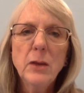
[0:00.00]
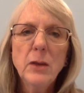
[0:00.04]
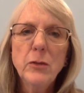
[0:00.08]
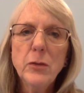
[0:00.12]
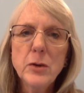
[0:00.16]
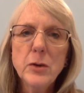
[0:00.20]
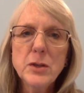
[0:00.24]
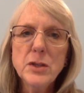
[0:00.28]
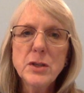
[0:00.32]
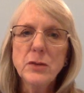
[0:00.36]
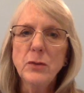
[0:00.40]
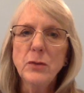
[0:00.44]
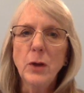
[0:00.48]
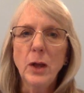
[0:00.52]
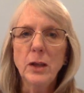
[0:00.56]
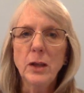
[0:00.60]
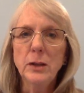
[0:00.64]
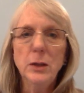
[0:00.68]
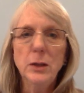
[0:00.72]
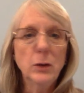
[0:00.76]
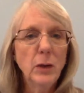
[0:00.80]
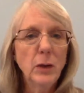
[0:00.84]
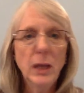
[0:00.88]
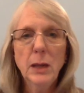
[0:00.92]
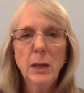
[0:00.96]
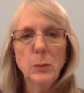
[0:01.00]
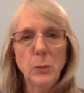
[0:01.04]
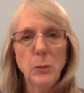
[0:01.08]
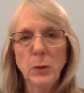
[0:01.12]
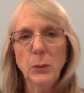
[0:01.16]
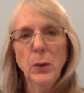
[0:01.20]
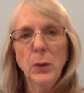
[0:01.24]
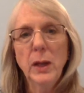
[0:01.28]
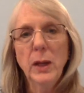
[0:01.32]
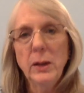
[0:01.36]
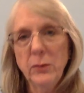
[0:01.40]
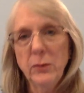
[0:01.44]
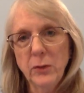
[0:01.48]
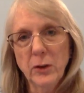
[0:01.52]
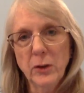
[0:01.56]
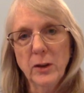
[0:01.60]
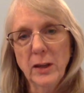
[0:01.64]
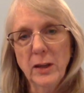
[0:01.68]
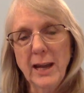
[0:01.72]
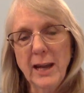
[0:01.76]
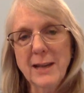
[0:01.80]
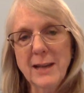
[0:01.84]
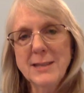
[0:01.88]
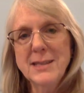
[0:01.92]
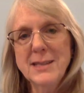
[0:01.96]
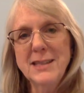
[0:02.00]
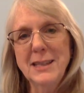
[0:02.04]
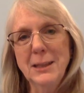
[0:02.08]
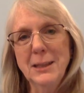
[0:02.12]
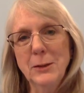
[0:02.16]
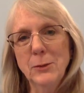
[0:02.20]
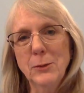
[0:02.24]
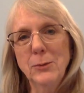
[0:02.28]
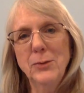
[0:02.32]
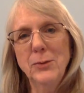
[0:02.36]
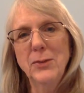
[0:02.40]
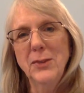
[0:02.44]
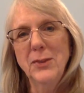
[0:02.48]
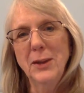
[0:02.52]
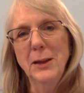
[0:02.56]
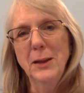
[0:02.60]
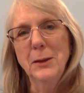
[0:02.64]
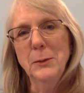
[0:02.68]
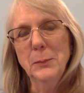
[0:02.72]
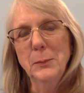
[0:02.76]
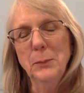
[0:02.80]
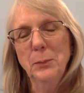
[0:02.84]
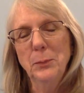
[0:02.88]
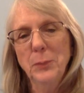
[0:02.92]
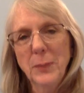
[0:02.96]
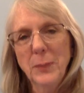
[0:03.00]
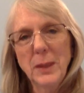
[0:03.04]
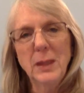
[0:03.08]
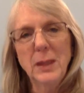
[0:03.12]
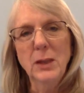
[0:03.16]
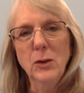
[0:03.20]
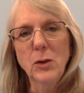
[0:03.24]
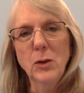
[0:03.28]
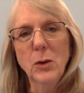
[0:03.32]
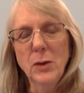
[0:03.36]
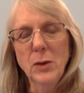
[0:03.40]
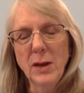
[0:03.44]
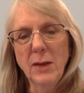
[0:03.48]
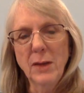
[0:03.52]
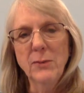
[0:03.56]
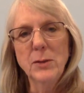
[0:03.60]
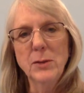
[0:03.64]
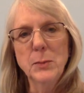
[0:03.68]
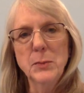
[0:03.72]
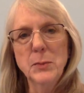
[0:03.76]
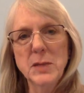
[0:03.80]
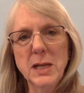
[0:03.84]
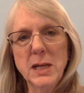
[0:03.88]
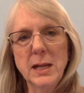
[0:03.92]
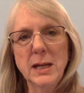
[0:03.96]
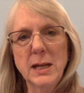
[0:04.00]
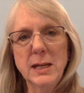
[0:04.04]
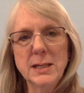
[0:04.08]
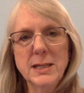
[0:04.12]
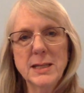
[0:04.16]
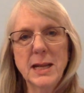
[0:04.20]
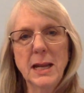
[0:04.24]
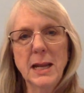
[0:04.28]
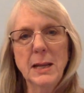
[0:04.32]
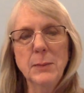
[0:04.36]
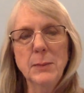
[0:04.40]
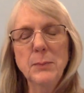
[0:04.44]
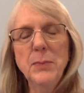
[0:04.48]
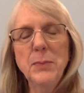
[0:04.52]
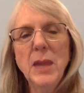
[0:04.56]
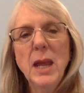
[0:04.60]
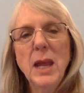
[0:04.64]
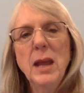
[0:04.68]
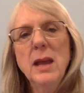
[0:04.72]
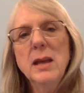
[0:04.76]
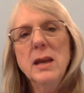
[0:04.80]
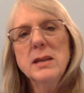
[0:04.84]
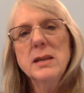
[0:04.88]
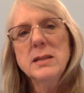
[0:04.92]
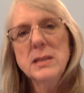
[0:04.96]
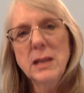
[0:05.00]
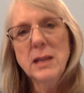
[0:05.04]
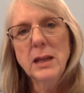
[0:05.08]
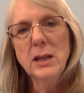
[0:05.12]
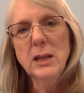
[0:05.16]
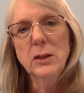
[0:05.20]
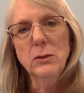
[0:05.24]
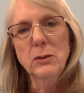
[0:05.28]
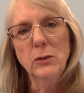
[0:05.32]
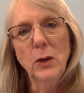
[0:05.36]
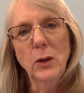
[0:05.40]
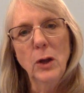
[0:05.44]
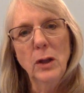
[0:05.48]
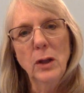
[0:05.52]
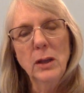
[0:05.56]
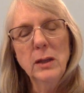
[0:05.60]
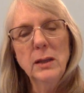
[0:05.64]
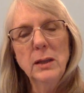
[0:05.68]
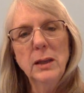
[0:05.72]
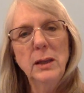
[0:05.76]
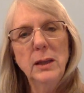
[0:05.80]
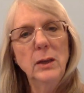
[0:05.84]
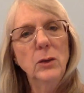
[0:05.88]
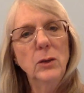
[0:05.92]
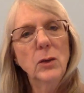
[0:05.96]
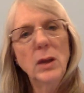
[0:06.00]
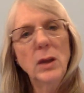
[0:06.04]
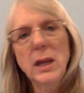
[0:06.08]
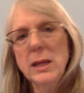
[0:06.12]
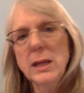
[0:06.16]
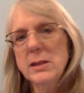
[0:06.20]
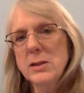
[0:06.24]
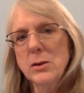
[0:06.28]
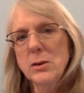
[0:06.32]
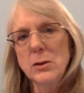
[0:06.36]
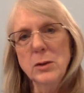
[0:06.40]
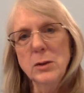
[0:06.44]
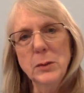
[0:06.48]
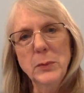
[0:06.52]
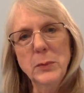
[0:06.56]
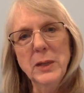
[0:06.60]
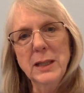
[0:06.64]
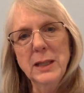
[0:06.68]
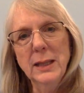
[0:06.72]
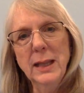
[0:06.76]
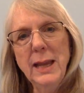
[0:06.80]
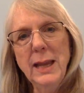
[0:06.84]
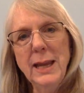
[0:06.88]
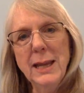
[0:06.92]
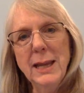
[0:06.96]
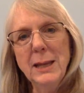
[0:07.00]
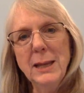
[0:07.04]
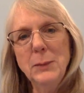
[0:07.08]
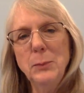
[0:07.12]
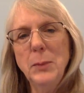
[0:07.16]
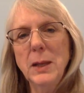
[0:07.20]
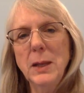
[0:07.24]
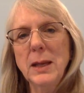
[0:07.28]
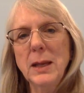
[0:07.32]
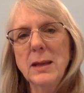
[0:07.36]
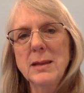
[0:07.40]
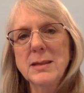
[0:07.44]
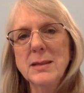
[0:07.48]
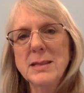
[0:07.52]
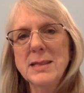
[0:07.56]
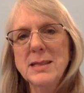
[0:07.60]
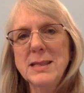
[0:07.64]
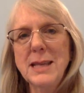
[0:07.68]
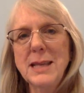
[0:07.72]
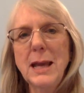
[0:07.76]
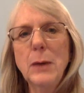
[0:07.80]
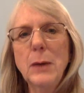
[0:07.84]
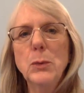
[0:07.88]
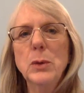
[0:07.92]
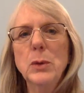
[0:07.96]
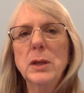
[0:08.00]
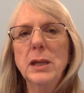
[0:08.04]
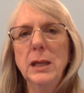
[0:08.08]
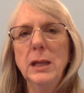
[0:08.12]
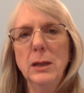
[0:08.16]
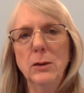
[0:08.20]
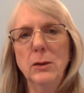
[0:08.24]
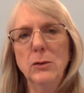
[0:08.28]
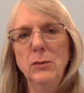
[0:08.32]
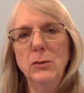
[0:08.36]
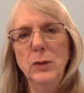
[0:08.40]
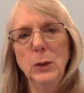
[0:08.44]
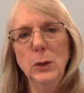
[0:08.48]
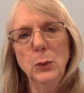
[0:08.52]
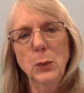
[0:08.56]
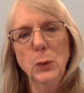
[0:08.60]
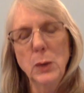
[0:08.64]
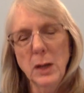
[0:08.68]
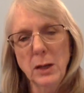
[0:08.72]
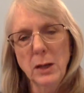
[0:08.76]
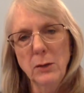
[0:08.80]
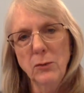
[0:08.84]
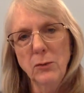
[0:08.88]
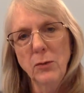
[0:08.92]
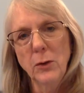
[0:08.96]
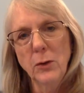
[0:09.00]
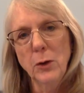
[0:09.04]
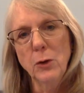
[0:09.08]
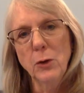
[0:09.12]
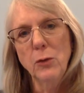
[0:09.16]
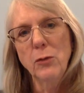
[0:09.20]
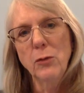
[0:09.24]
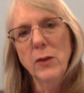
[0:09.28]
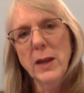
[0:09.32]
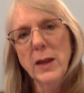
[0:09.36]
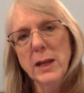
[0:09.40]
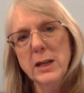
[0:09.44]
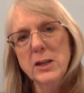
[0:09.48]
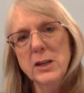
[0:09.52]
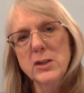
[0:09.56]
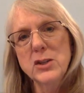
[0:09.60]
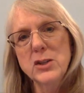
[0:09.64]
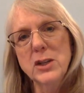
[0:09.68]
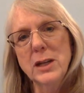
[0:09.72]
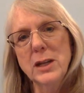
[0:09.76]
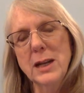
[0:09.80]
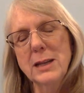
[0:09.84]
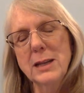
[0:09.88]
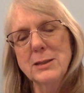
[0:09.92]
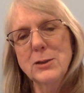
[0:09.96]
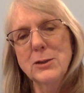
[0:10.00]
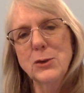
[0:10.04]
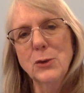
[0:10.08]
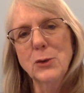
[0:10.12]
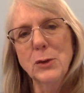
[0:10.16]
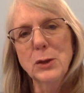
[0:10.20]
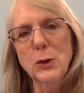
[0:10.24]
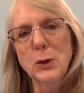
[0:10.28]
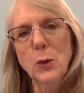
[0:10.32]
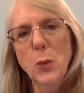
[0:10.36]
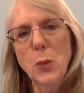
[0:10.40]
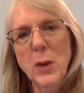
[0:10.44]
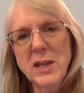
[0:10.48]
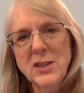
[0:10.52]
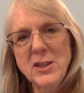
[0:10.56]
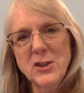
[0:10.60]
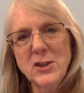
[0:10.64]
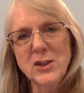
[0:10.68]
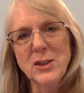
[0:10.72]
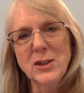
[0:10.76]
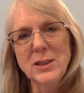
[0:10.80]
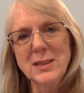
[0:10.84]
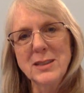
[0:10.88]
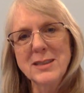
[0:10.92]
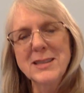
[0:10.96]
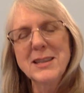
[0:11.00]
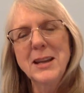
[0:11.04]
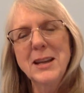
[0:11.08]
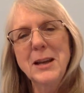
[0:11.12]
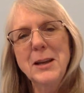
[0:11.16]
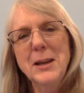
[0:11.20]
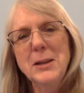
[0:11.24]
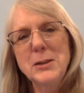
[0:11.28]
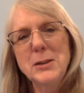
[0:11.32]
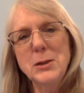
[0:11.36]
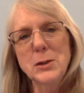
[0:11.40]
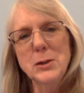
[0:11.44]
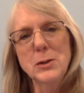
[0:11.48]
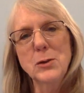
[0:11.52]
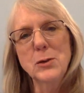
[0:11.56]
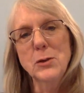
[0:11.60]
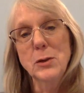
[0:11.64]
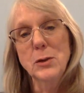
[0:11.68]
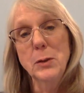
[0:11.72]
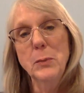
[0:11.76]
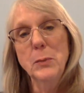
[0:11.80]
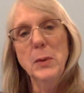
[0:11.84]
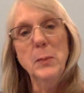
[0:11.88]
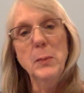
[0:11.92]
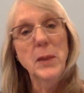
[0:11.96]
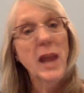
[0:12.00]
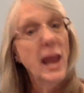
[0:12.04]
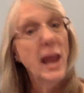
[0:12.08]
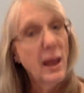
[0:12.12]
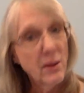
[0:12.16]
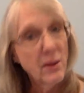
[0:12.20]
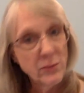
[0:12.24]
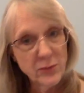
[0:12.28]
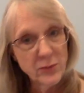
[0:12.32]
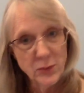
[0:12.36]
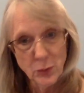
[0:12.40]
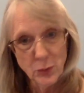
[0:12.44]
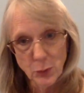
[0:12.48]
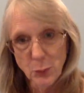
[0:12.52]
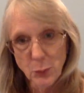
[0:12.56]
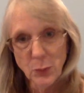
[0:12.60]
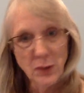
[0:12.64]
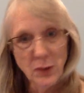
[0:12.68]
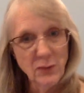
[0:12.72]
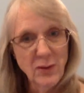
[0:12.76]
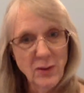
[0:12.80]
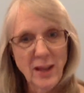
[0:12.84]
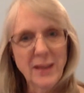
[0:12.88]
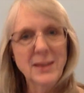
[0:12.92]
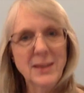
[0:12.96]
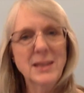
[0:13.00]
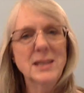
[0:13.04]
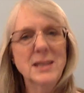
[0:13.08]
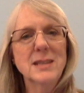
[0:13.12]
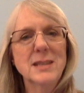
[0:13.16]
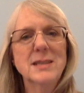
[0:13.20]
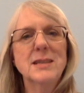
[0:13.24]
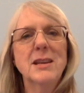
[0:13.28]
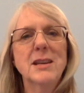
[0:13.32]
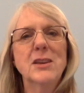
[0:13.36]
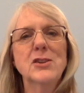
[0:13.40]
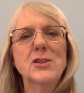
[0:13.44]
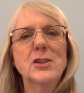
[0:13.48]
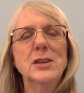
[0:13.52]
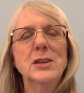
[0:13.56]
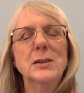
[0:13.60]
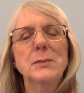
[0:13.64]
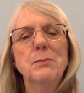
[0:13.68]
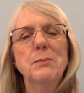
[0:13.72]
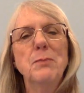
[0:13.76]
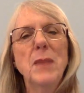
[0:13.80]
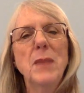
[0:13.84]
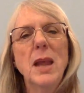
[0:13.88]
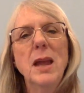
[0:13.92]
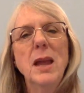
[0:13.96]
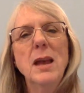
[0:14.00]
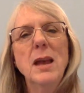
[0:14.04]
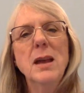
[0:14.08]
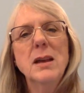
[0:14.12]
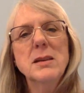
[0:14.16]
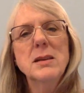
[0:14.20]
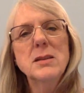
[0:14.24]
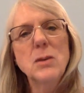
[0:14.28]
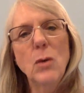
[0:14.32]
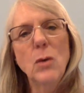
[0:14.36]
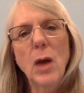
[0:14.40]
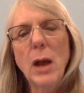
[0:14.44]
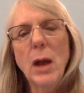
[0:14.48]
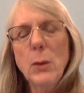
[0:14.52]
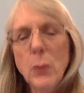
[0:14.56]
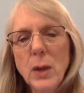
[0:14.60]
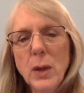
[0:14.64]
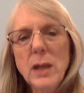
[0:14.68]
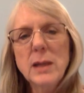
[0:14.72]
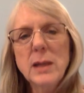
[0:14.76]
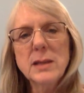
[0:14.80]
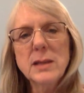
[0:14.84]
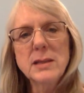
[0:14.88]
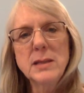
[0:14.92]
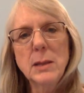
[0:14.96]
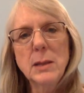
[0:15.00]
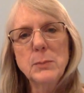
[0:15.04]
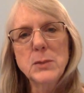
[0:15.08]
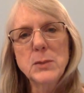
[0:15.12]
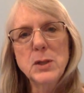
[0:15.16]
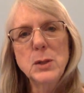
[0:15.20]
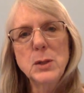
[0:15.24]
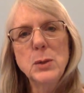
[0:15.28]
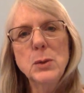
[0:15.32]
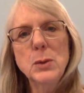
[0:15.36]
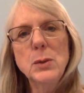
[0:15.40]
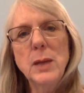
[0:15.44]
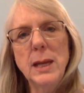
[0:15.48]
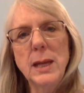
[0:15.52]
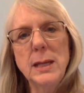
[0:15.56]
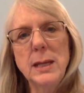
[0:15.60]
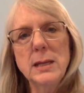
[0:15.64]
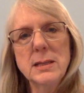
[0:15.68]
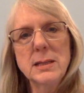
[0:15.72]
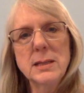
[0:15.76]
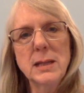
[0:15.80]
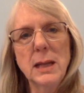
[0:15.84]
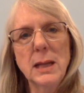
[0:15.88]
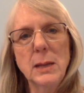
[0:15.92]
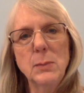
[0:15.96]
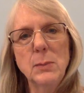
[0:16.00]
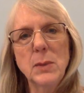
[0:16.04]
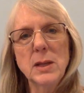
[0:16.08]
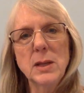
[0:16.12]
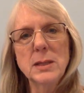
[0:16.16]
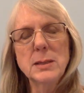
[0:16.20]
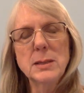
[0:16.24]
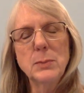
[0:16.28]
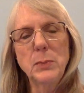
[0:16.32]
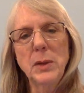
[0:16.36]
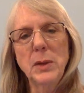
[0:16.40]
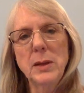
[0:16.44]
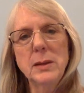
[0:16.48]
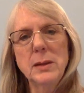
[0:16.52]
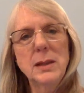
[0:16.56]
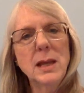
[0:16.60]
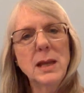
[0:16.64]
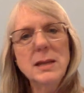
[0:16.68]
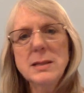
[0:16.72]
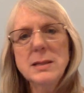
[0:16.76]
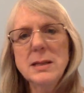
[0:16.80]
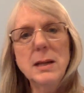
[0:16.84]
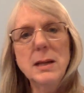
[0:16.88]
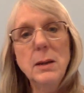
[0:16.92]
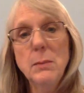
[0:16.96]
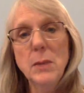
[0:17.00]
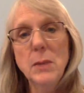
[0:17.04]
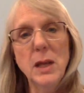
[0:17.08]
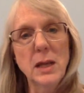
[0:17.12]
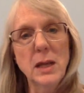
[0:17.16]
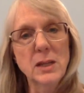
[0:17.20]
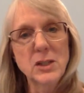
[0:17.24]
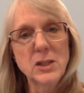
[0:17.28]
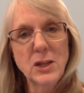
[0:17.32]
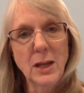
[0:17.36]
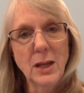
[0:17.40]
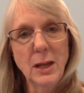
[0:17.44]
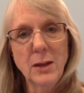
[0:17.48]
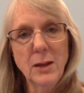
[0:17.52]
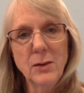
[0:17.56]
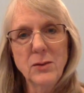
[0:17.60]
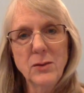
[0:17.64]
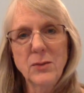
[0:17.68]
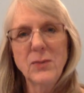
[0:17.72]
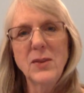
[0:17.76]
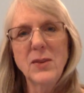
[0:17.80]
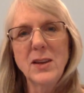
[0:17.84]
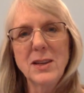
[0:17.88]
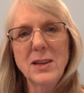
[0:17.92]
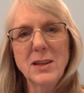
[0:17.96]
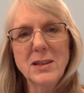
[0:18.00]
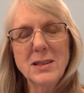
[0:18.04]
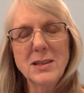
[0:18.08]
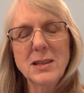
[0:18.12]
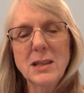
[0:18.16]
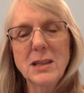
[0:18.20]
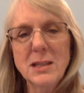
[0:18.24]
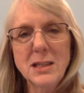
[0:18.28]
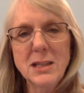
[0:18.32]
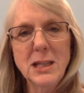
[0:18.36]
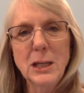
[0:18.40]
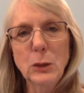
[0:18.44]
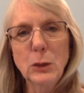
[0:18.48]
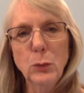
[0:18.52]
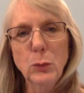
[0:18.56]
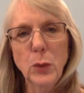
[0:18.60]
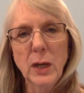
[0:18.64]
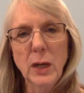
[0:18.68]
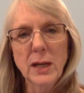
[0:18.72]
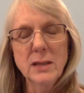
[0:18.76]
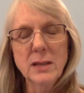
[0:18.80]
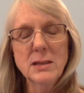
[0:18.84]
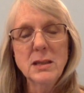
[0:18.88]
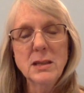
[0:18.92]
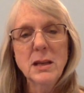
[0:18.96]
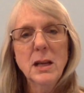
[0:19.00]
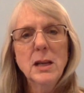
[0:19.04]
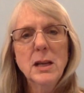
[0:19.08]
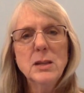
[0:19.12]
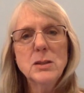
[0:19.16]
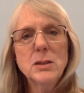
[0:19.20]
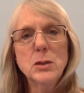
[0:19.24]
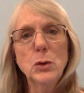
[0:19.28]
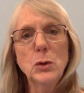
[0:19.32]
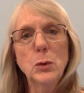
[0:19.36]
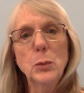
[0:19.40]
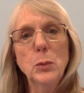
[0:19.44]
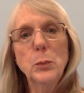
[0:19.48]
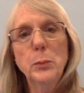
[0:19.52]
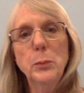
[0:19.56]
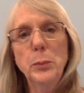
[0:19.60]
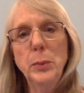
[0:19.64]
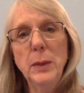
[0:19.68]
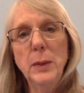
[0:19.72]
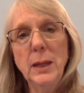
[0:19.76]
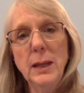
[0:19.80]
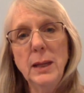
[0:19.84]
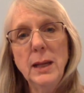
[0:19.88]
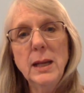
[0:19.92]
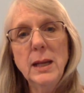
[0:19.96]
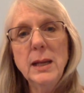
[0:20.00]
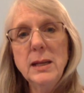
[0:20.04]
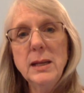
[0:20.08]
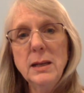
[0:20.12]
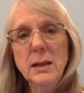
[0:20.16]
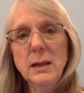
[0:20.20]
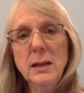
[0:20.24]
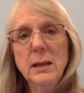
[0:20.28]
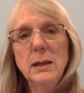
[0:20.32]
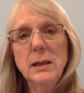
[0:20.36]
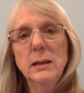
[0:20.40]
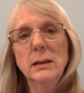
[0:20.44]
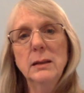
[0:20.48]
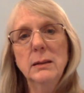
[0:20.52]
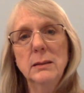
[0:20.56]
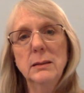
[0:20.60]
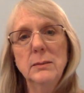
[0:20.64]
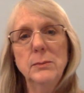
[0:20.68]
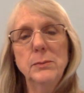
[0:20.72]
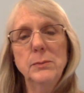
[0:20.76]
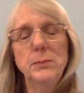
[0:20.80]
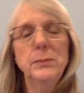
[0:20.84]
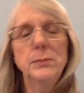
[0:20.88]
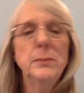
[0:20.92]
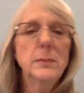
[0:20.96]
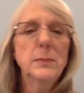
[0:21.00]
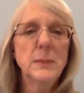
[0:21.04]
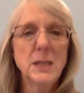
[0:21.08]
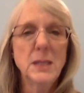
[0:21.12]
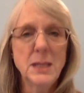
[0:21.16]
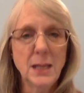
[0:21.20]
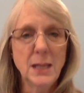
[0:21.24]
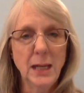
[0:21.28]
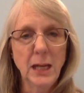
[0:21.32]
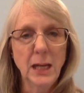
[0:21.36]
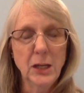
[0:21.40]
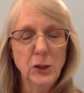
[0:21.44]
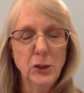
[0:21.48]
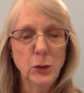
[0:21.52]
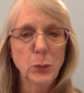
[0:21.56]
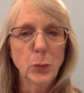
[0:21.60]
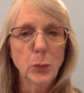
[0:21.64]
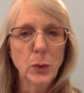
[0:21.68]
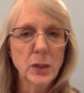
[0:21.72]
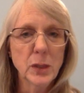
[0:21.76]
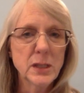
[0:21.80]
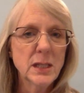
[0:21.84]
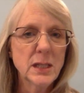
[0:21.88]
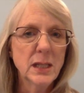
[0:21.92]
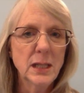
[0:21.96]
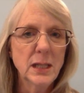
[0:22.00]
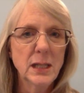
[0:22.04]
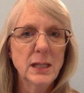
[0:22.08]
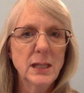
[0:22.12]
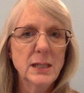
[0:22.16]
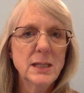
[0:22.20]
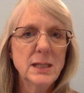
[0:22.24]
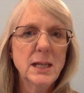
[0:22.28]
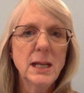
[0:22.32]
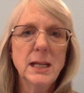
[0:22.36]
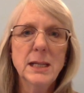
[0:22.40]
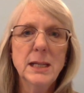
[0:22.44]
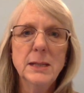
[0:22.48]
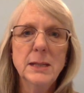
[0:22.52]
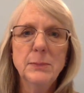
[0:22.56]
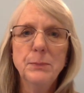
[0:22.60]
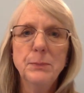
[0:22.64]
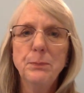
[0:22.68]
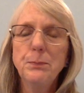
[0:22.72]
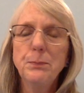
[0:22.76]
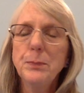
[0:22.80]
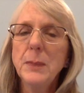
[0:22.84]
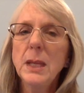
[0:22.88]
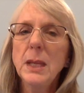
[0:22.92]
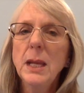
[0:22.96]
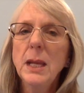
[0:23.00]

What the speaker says: First of all, you can't be ready for class if you don't have them done on time. Second of all, you can't turn them in late because that would give you an unfair advantage in answering the questions to turn them in after we've had the discussion. So I will accept 2 late assignments, but that's not much out of 16 weeks. So plan to get your work done on time.